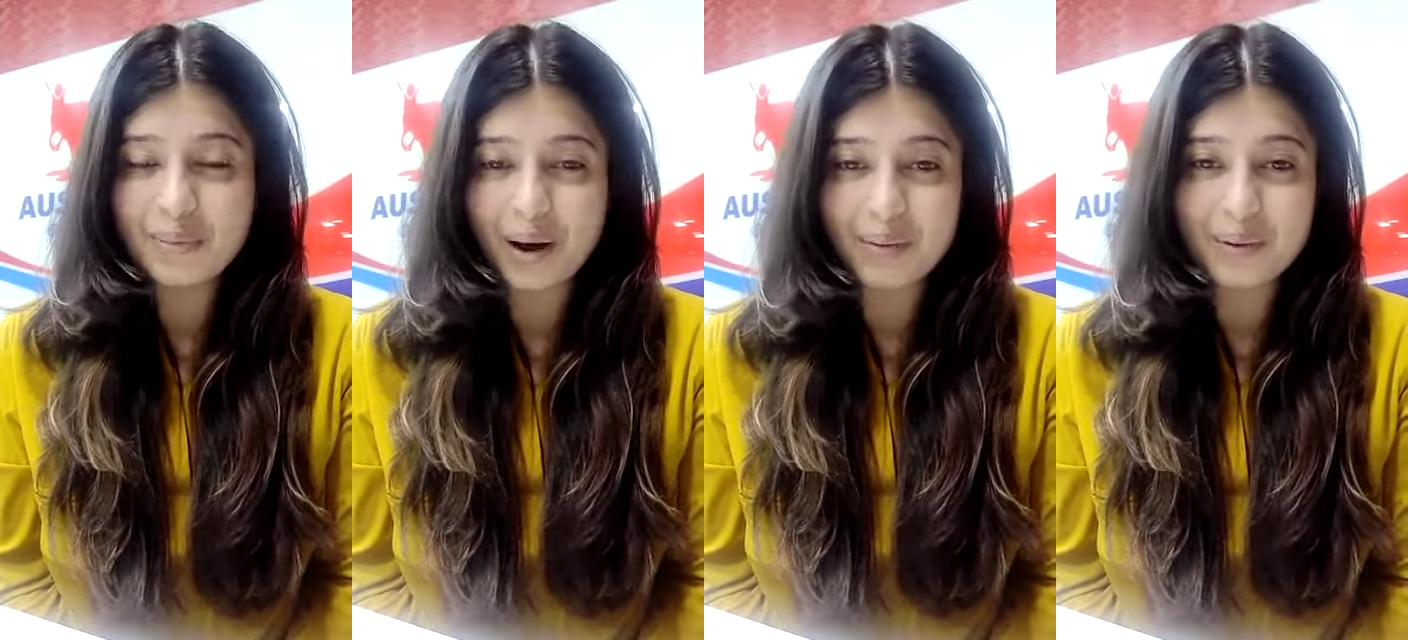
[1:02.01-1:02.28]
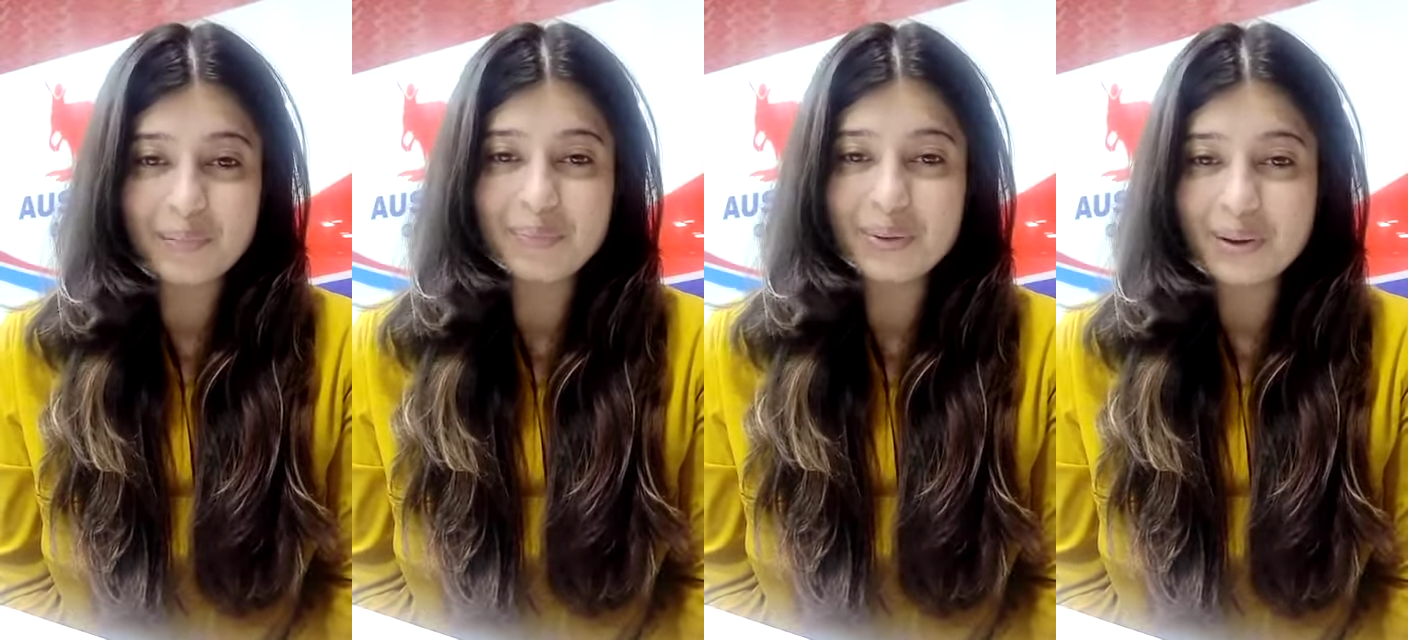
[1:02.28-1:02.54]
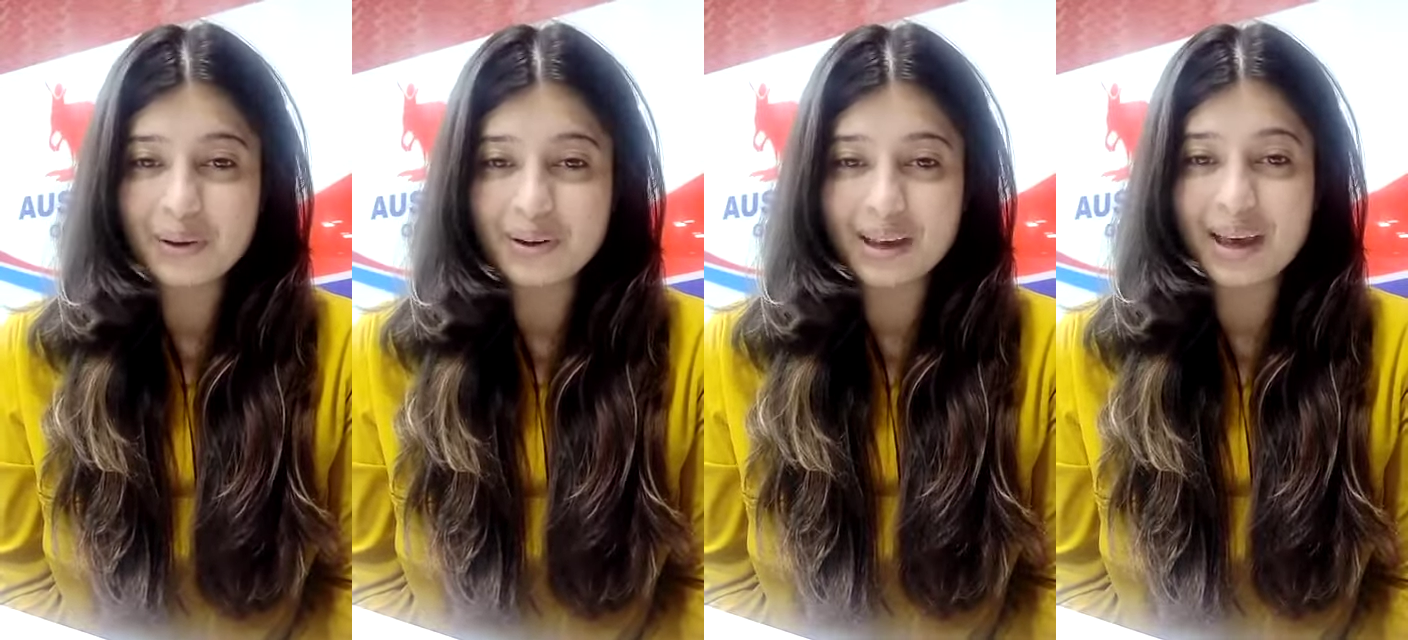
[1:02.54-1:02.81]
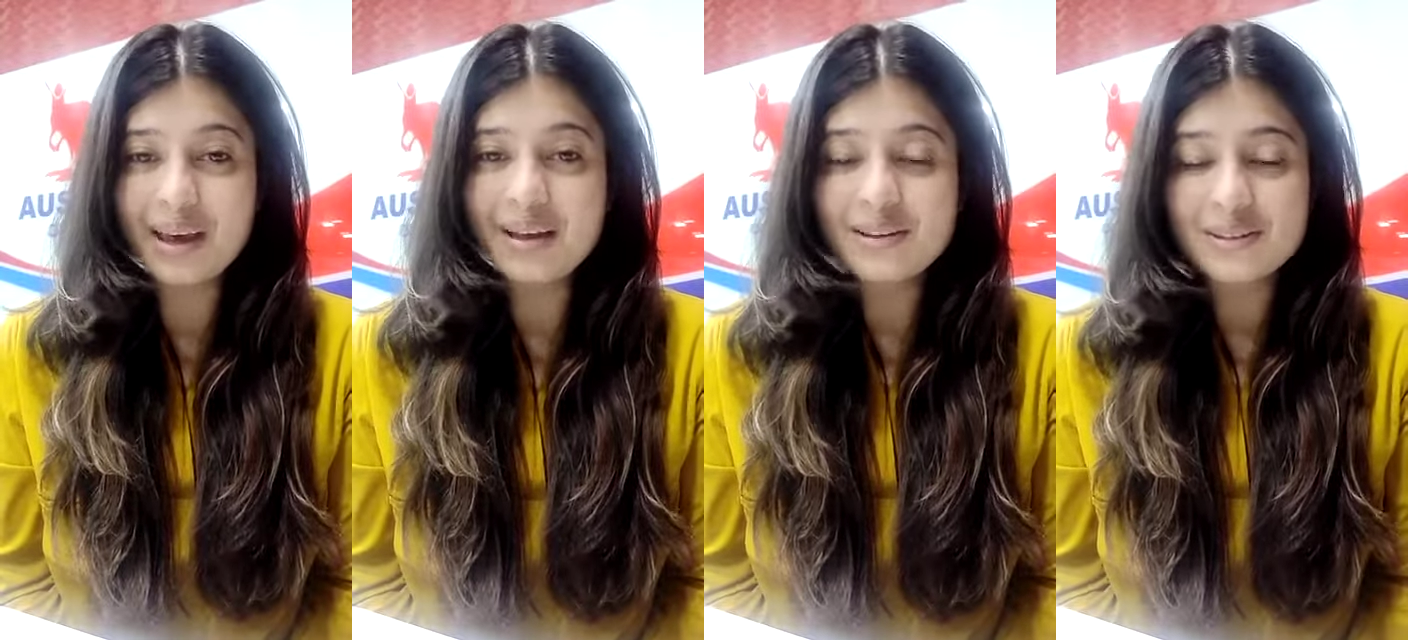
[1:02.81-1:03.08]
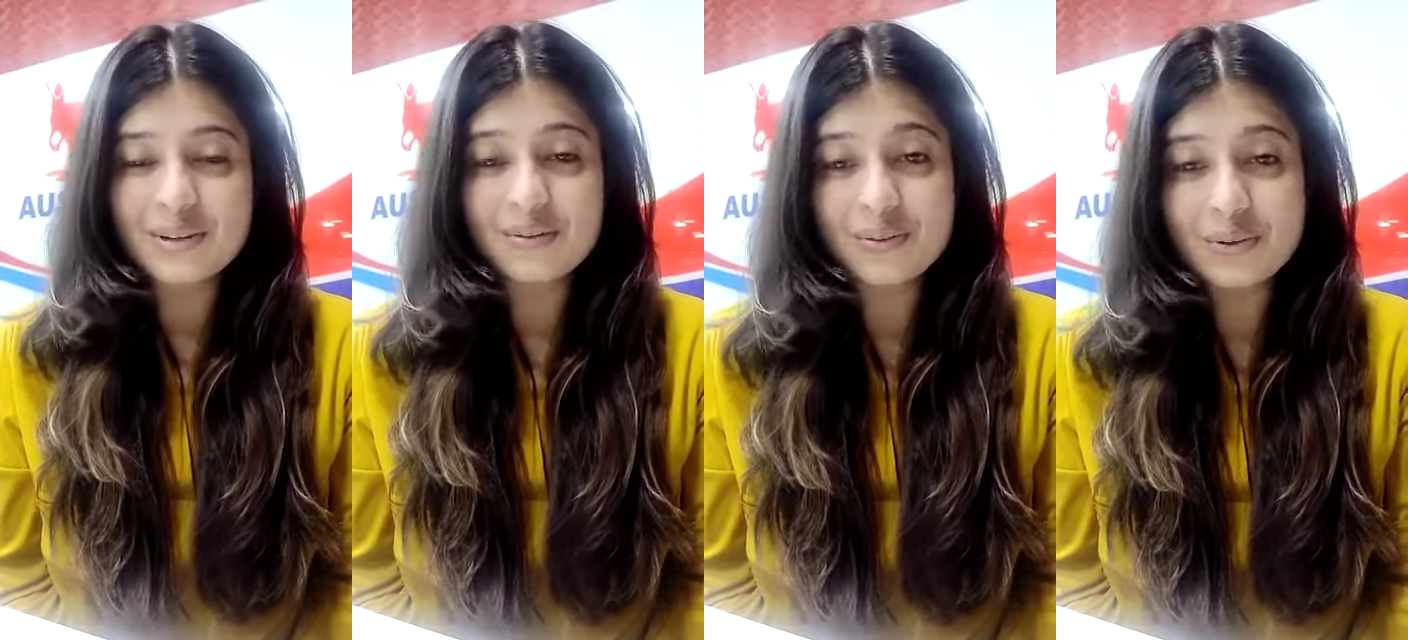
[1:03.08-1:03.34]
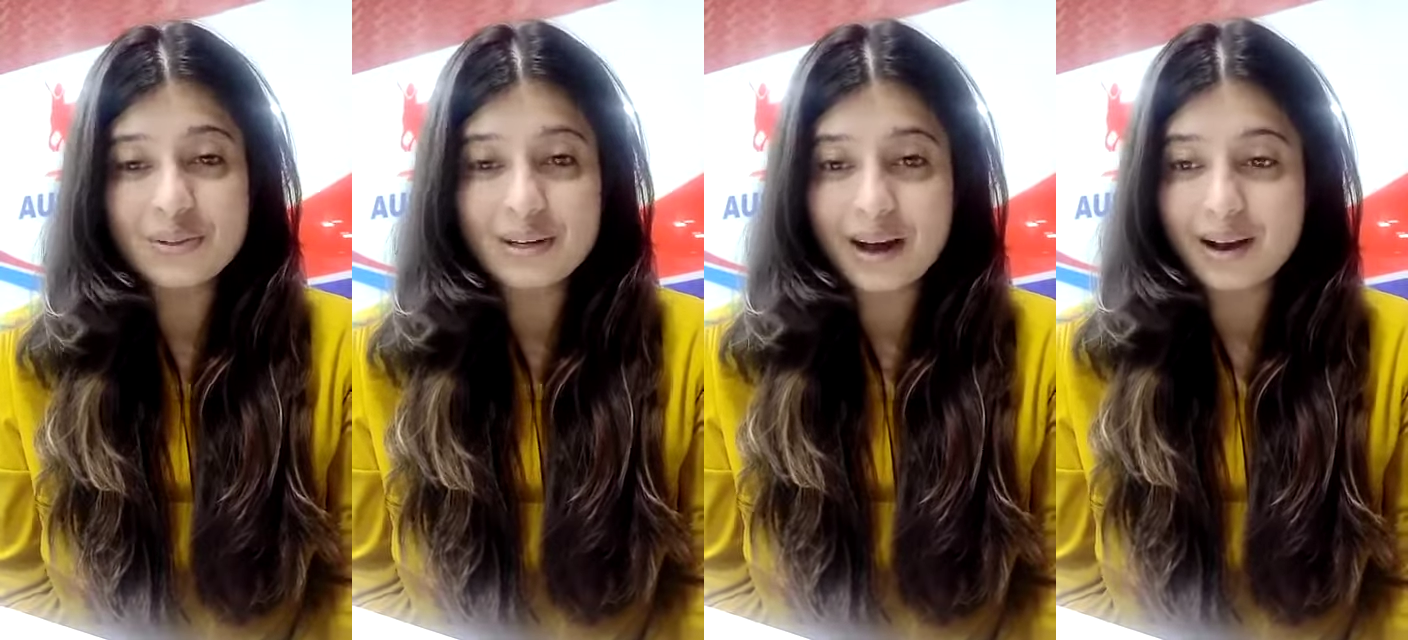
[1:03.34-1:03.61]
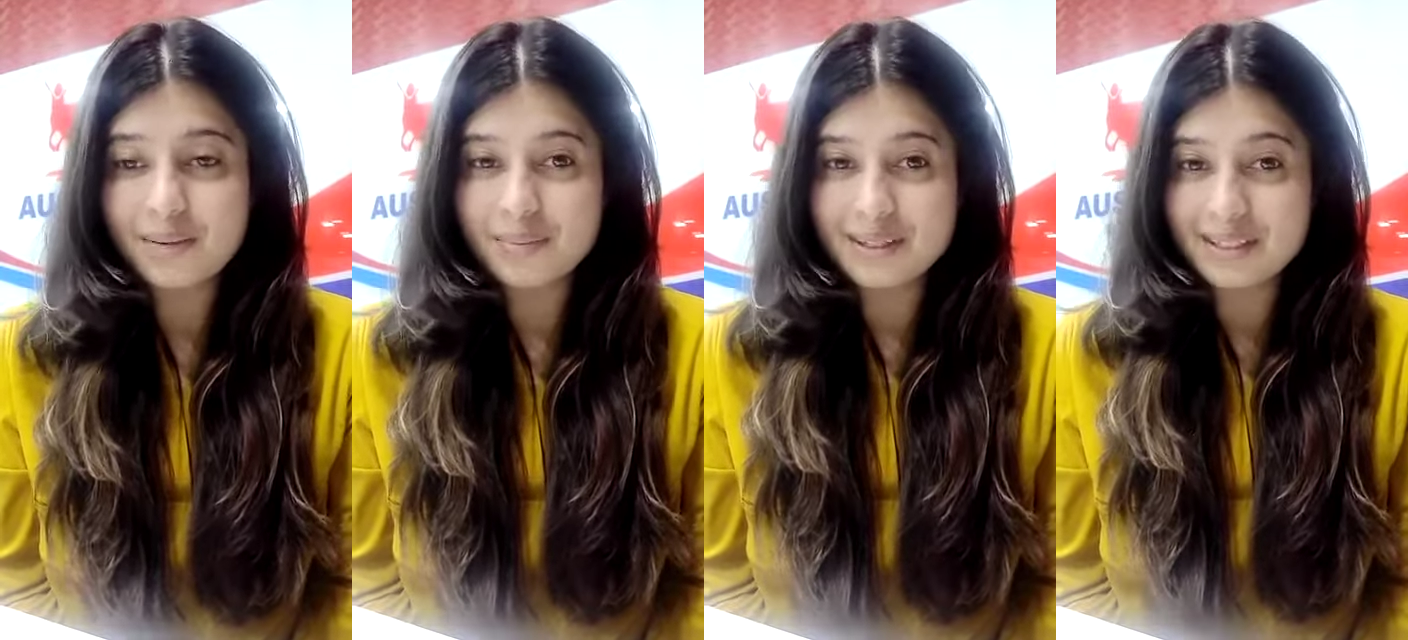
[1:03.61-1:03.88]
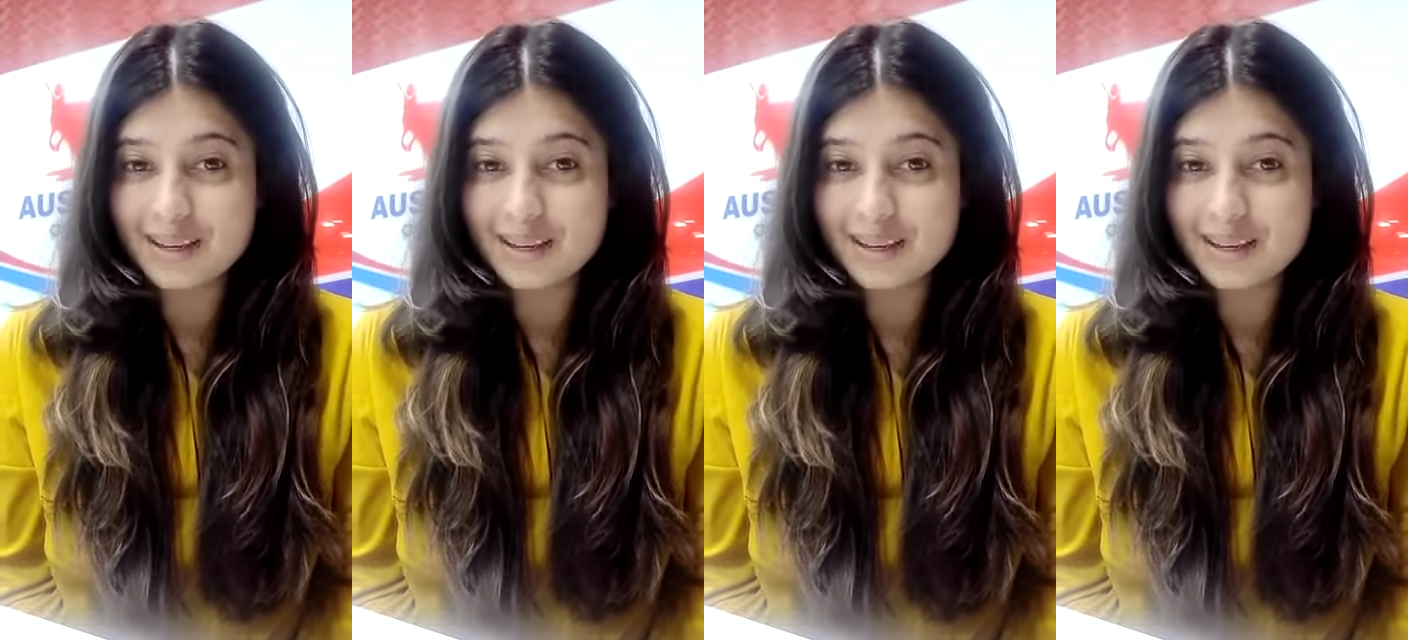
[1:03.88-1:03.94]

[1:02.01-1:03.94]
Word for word: power. Okay, so futile